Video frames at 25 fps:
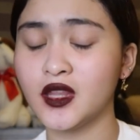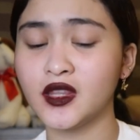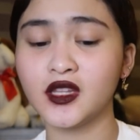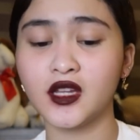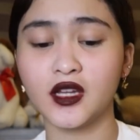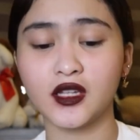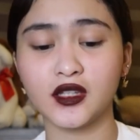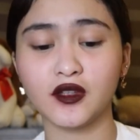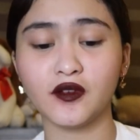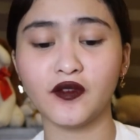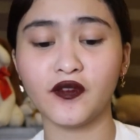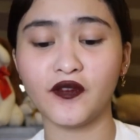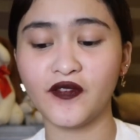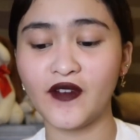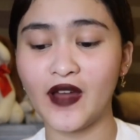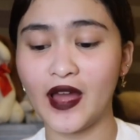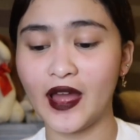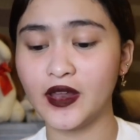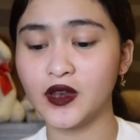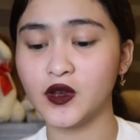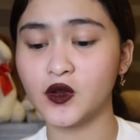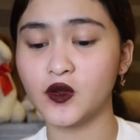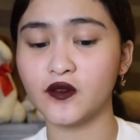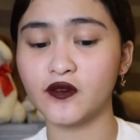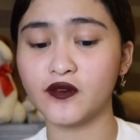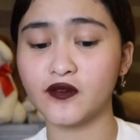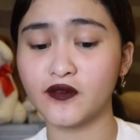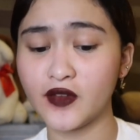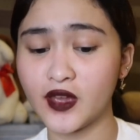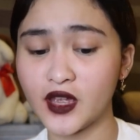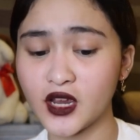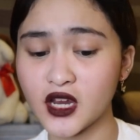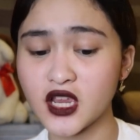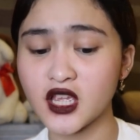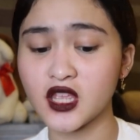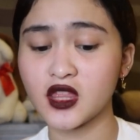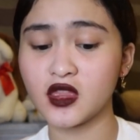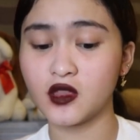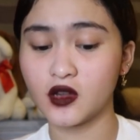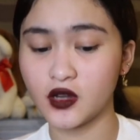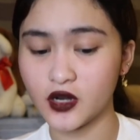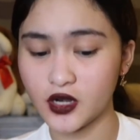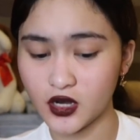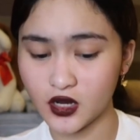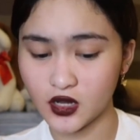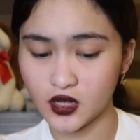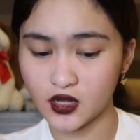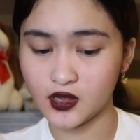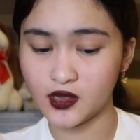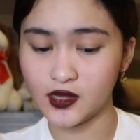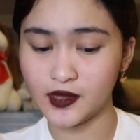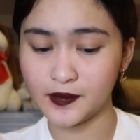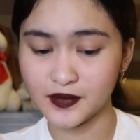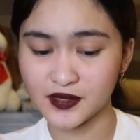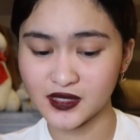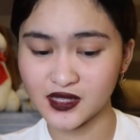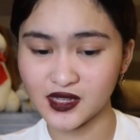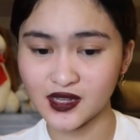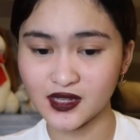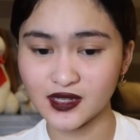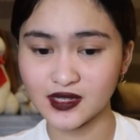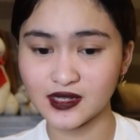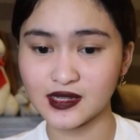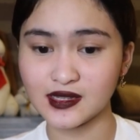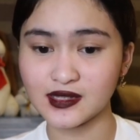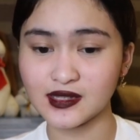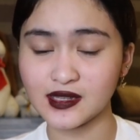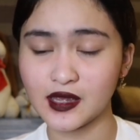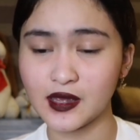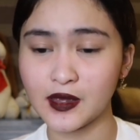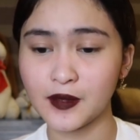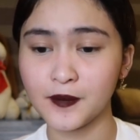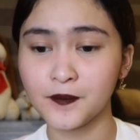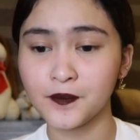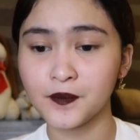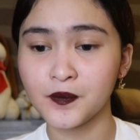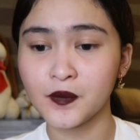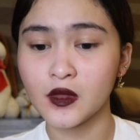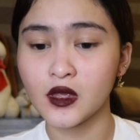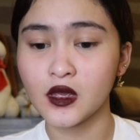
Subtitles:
not a fan of very dark lipsticks. Kasi,